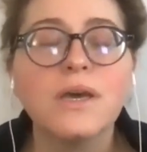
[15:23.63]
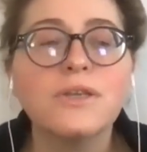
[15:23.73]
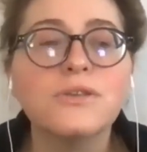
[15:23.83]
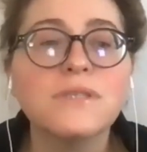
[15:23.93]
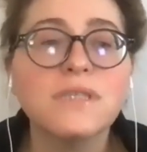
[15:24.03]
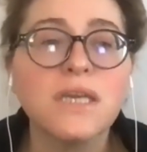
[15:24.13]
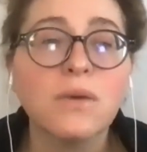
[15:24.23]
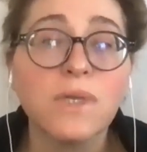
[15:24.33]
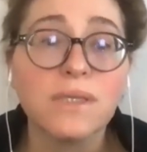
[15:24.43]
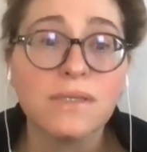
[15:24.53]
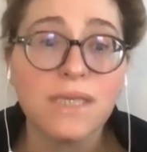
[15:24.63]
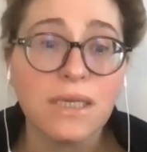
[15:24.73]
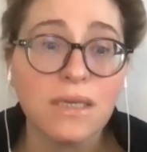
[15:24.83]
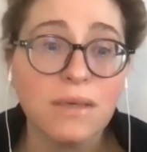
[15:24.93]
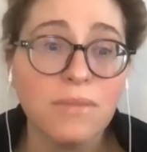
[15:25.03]
understand what's
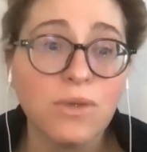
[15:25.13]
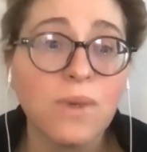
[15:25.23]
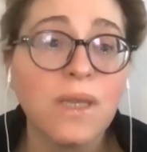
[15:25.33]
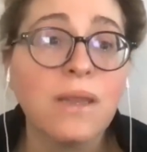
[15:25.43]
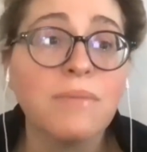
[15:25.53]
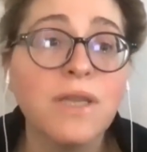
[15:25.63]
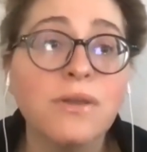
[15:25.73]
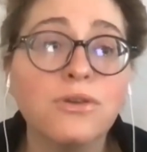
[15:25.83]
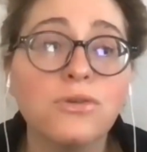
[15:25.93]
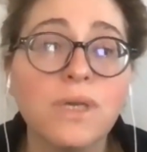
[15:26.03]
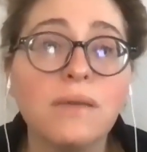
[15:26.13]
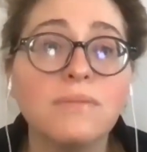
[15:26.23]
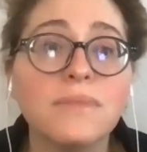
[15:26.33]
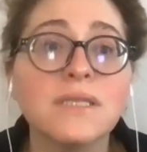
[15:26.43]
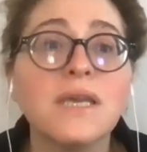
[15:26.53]
standing between them and their
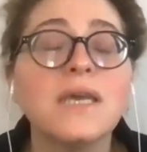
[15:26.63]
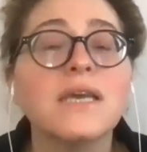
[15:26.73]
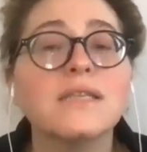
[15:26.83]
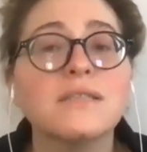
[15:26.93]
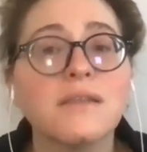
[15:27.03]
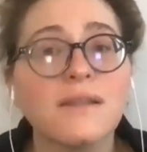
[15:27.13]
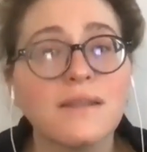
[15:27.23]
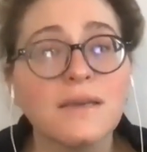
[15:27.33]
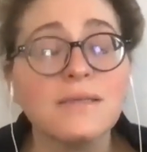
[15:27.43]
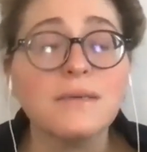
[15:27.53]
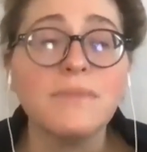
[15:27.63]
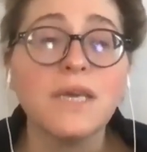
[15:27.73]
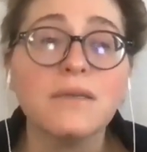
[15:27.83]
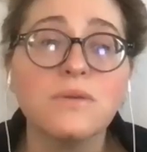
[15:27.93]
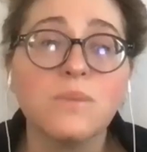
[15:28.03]
dreams, is that the things that
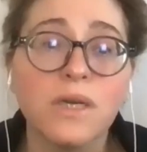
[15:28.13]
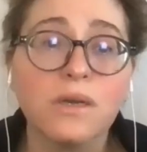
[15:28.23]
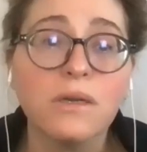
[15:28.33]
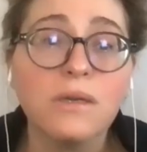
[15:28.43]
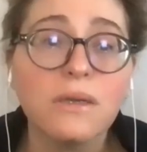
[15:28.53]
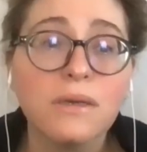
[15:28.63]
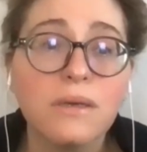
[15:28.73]
make us weird